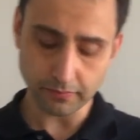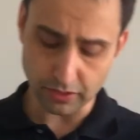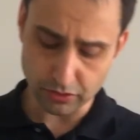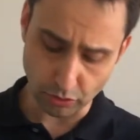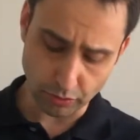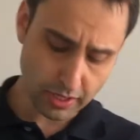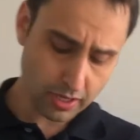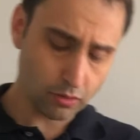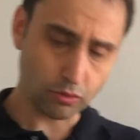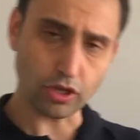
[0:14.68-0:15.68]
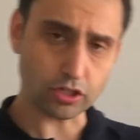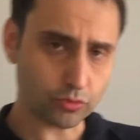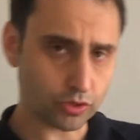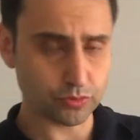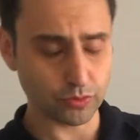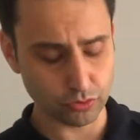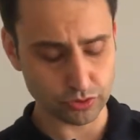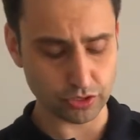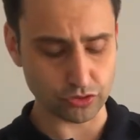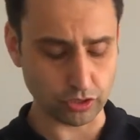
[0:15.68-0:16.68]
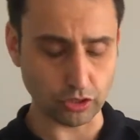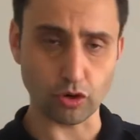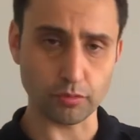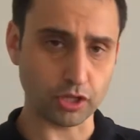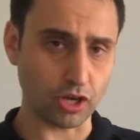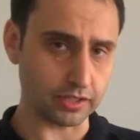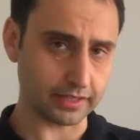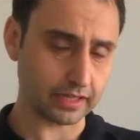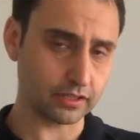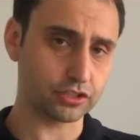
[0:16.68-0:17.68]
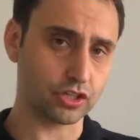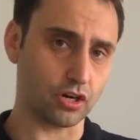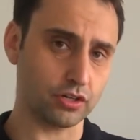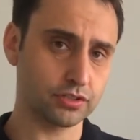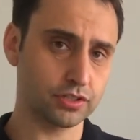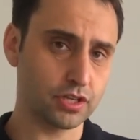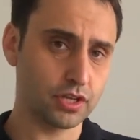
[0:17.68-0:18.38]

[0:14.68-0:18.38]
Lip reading: So, with Laundroworks, we use these reloadable contactless cards.